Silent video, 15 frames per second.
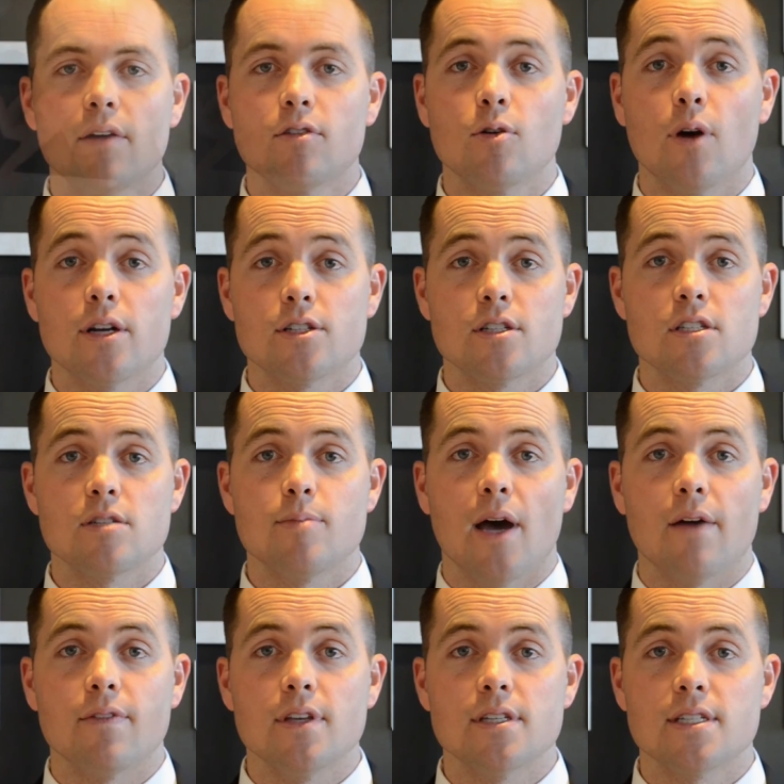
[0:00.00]
have questions
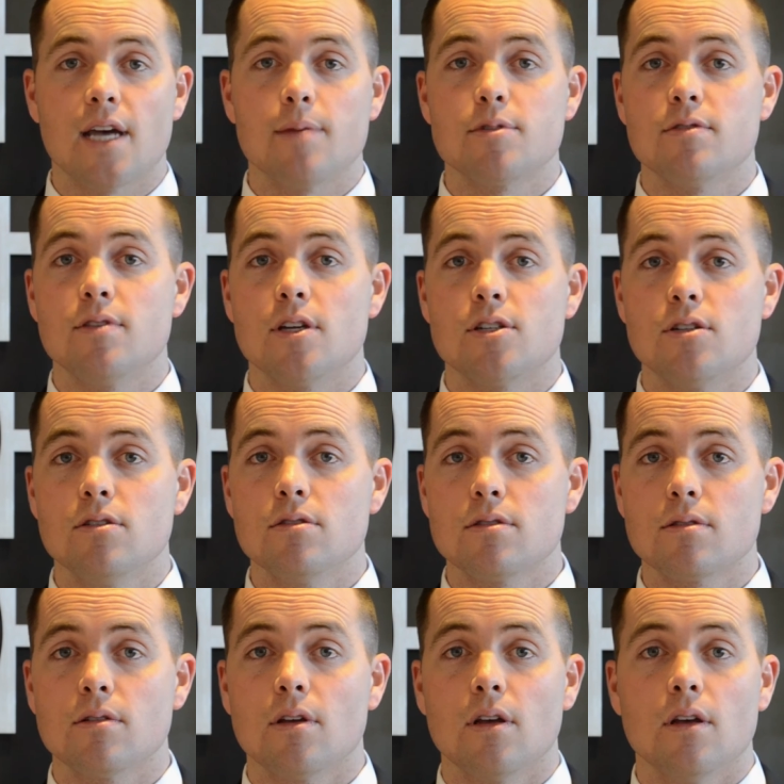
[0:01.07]
about these types of
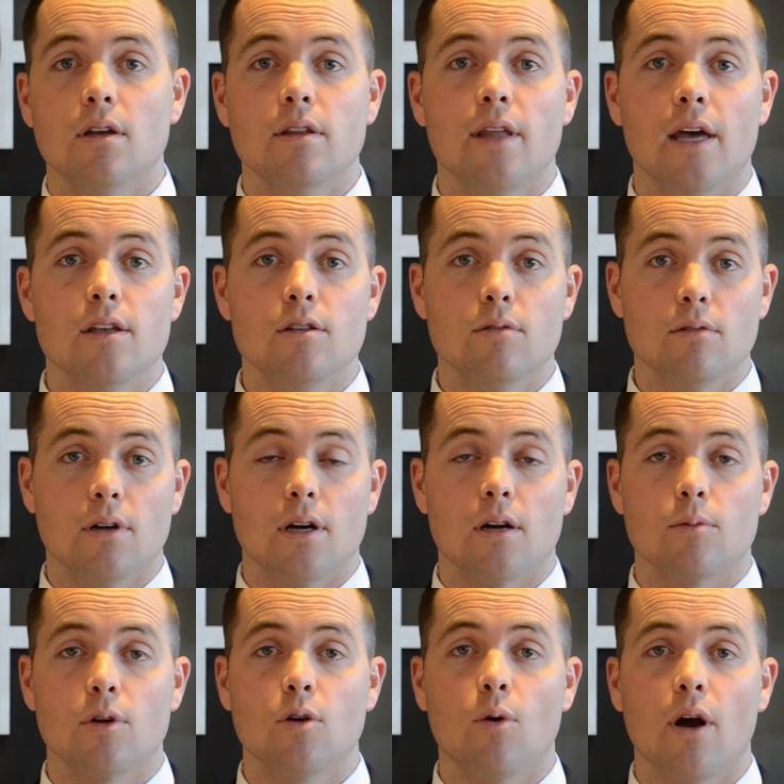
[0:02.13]
issues that
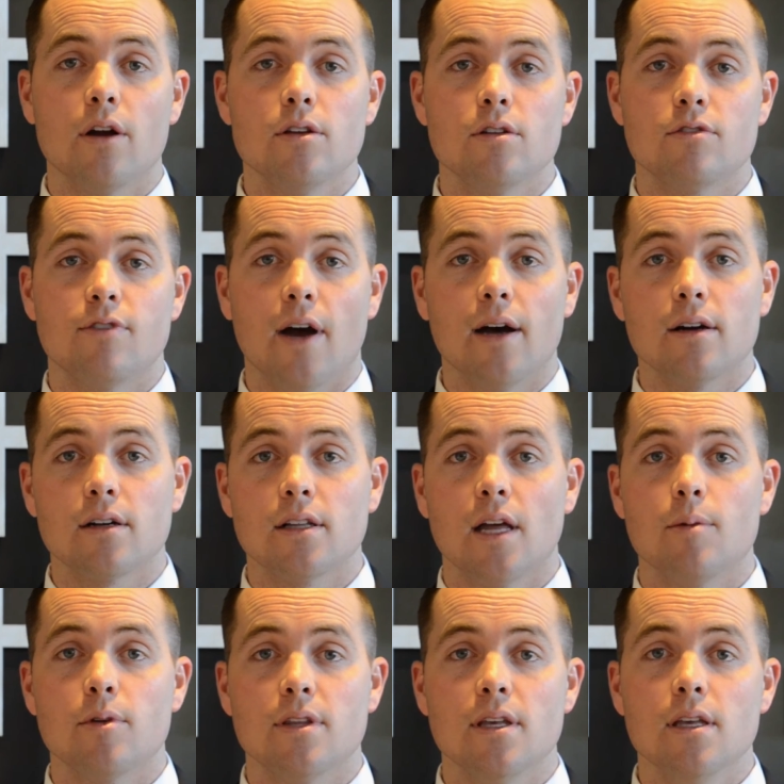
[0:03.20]
require you to file a claim
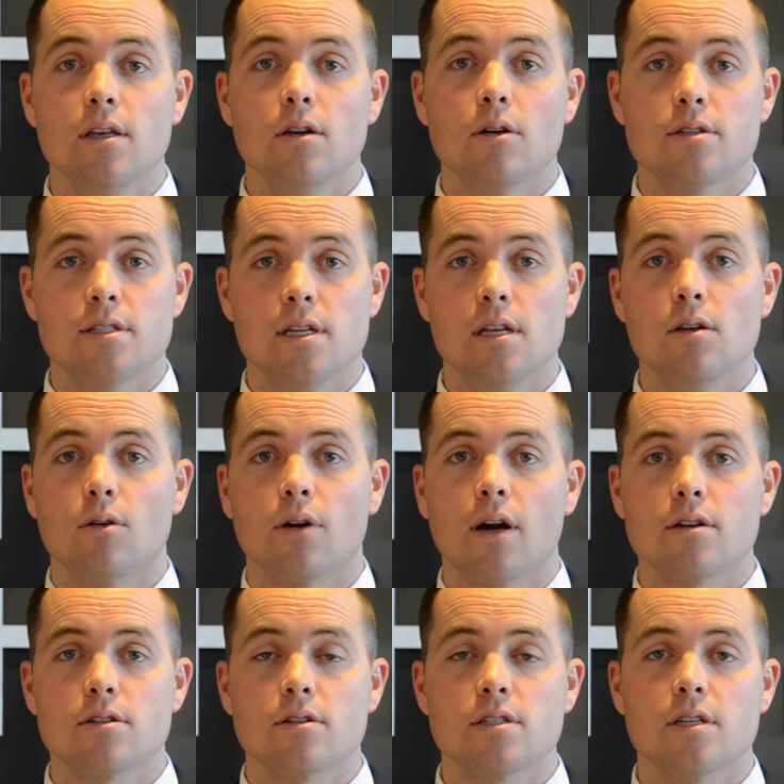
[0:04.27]
with the EEOC or
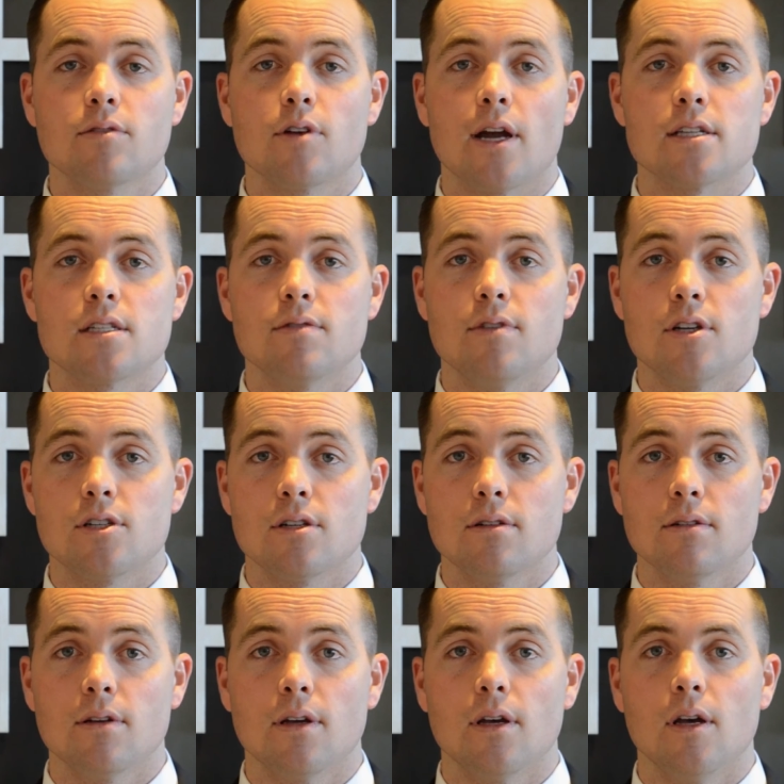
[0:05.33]
Arizona Civil Rights Division,
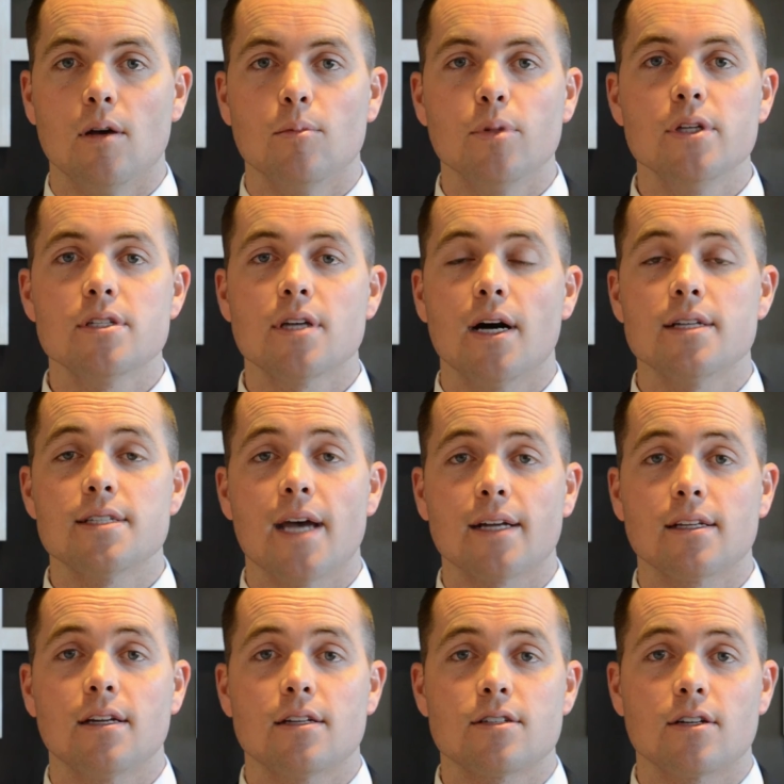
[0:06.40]
please contact
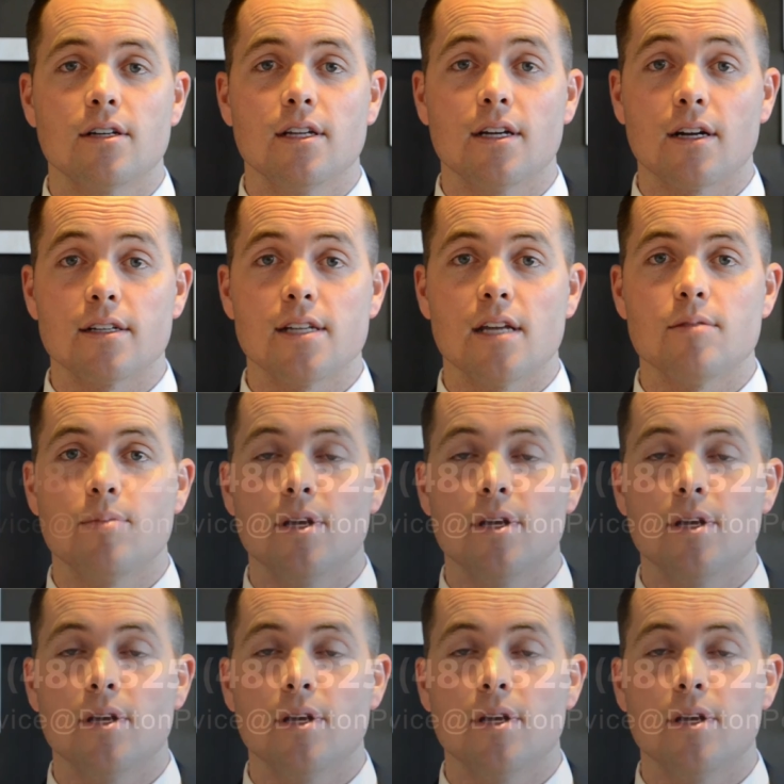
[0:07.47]
an attorney here at Denton